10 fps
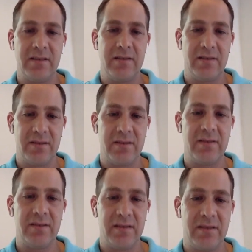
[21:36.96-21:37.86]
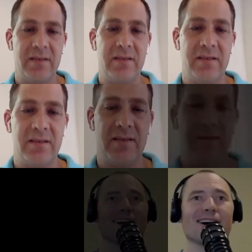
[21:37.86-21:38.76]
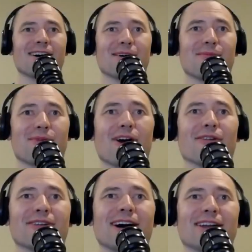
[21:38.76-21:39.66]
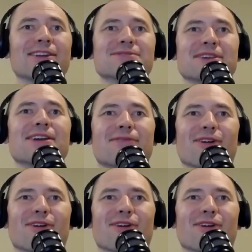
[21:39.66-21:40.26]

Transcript: That sounds fun. Yeah, I'm probably not easy either,